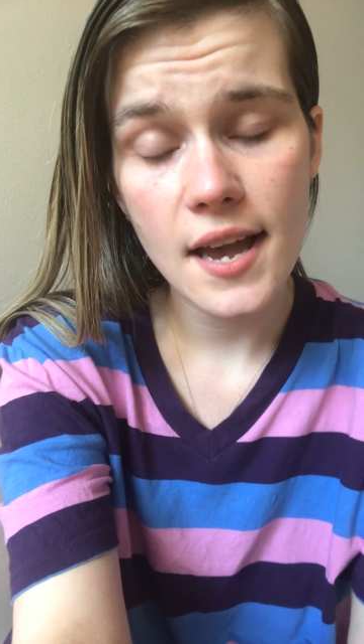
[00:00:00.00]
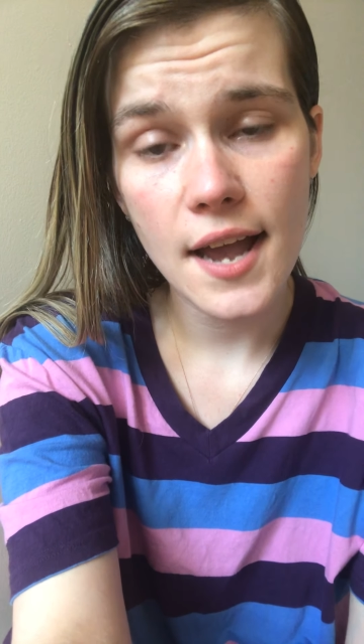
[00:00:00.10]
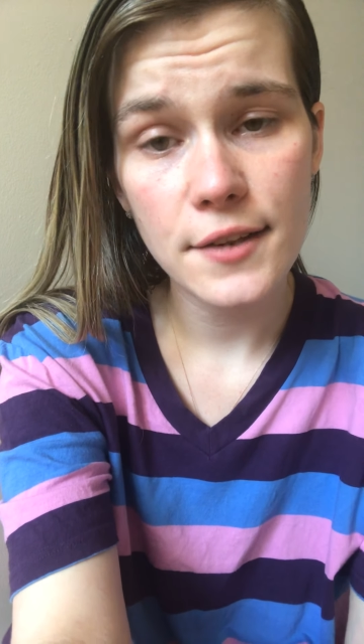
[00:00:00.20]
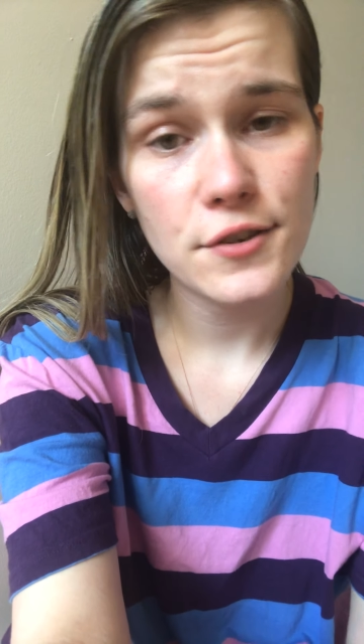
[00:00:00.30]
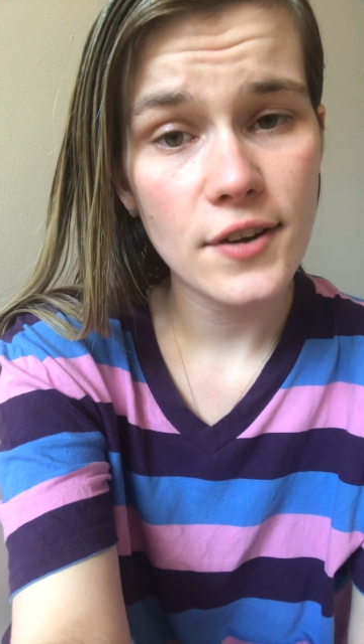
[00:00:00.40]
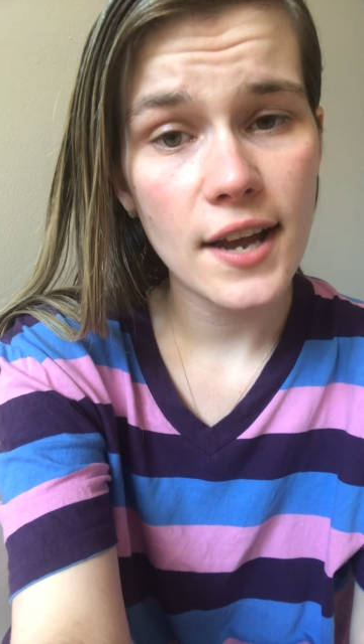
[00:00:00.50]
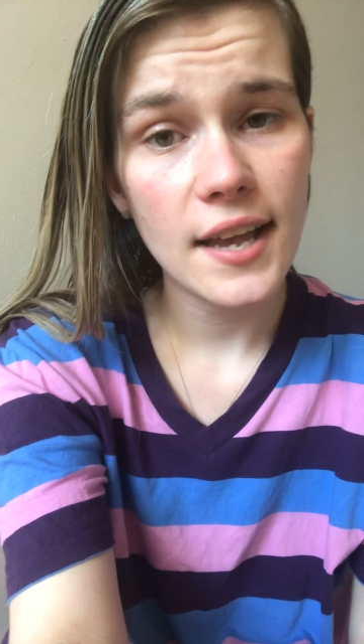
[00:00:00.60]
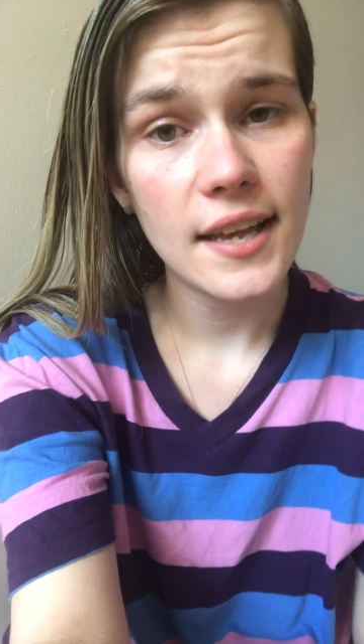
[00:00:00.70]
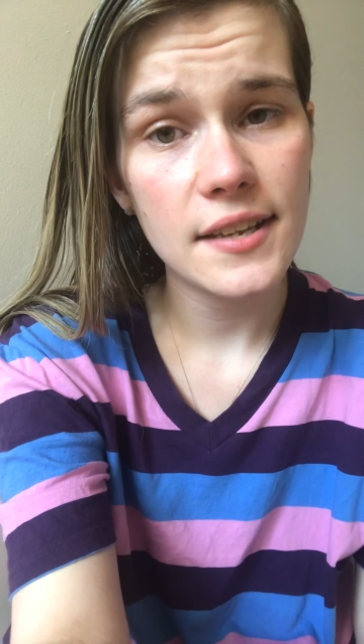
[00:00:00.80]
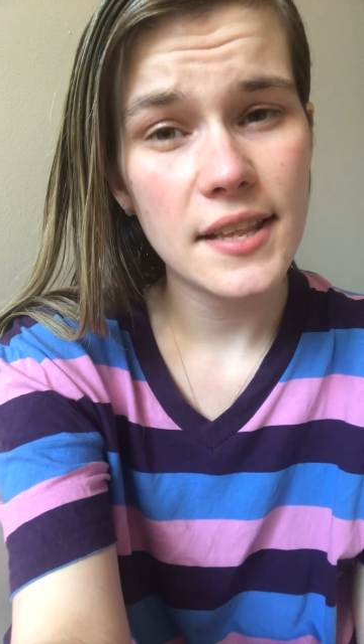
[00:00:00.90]
I
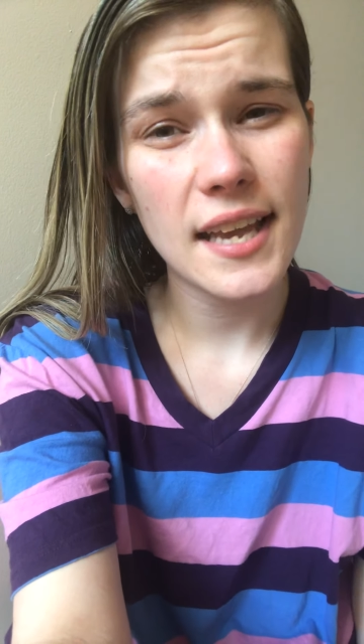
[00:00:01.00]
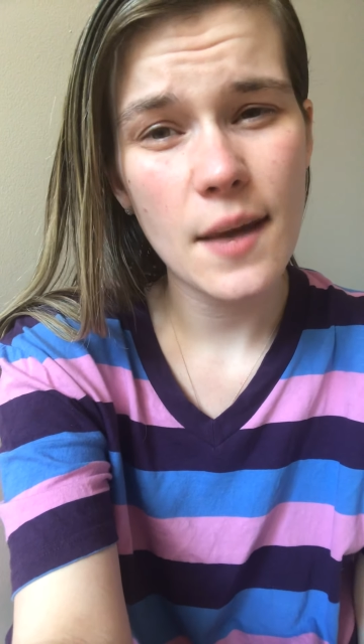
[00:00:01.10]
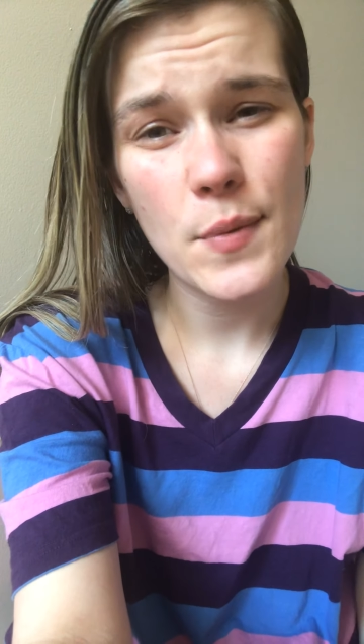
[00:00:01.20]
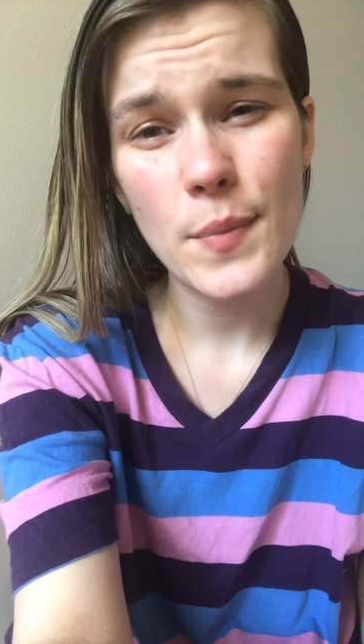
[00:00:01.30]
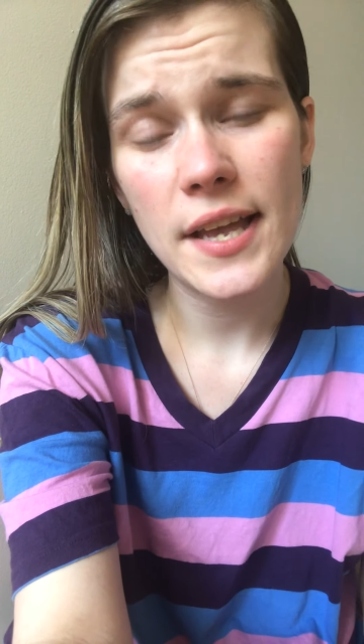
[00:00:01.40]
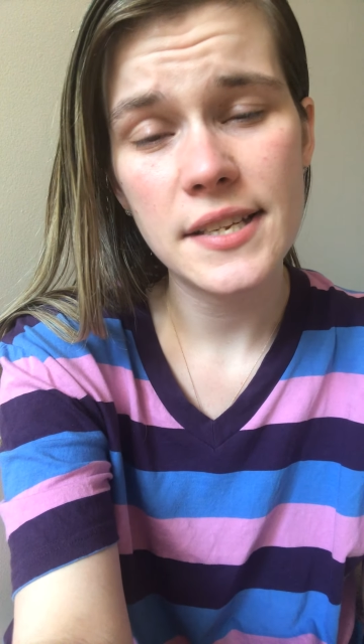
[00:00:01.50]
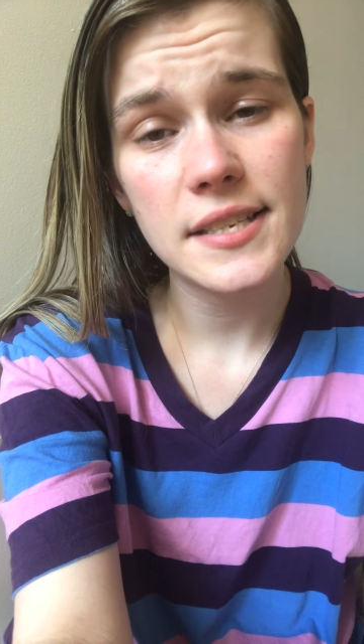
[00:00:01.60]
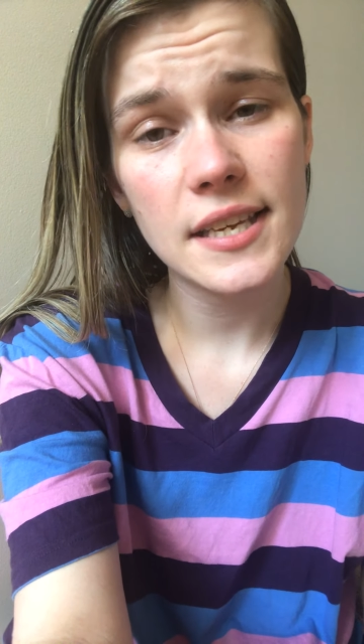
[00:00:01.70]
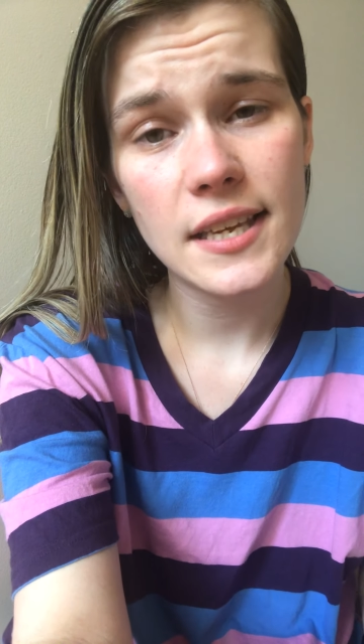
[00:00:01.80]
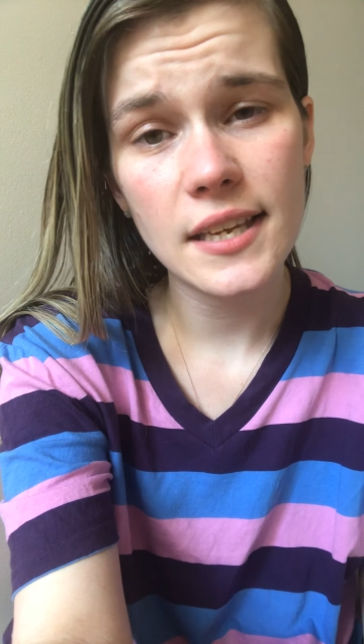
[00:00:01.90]
tried the
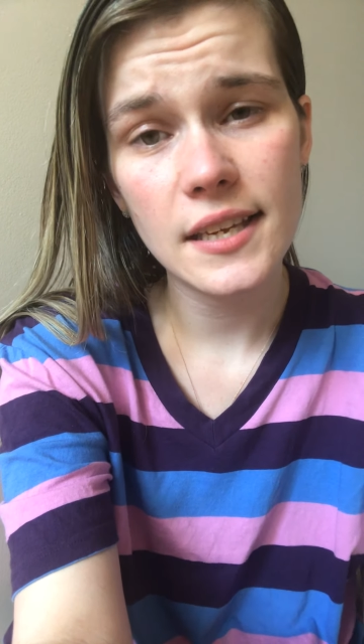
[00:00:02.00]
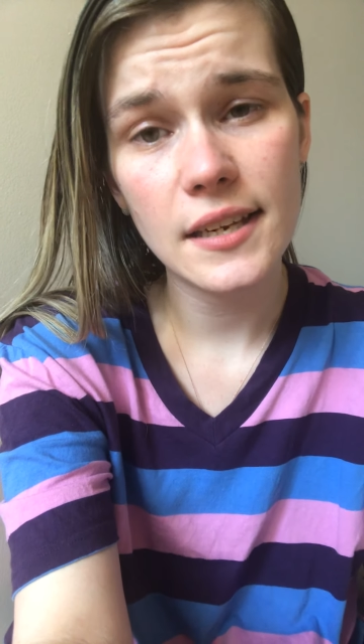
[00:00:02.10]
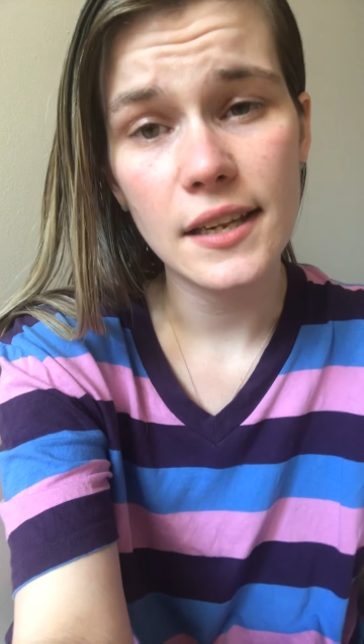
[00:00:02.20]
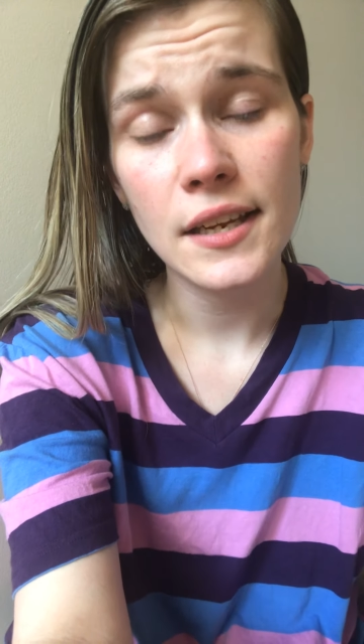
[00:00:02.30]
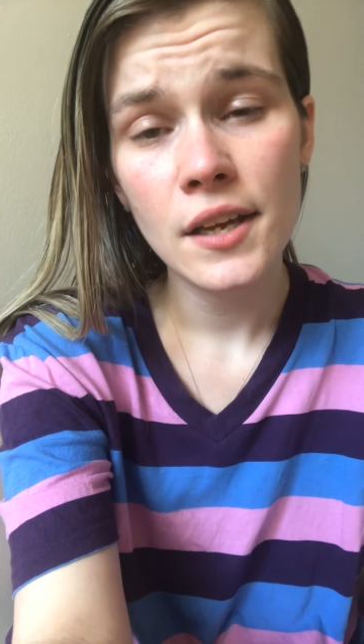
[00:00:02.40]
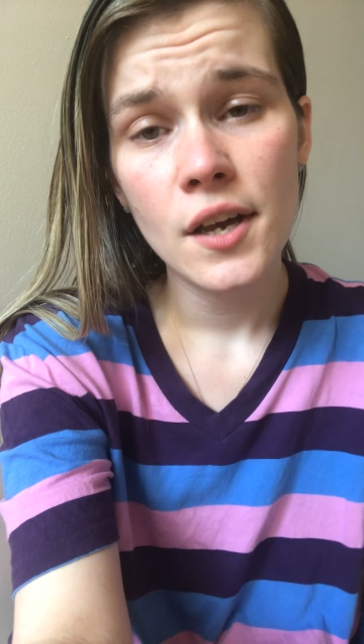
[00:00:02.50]
gabapentin and